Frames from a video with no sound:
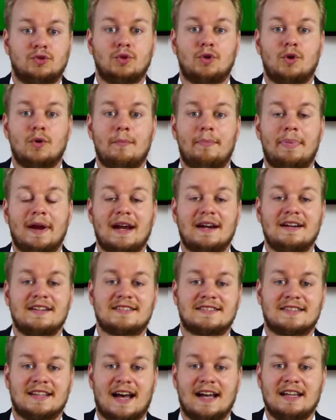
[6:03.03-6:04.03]
To compare
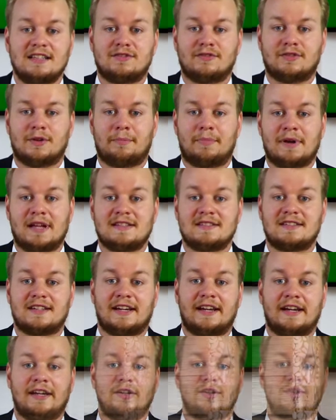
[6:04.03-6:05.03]
the size of the pens, here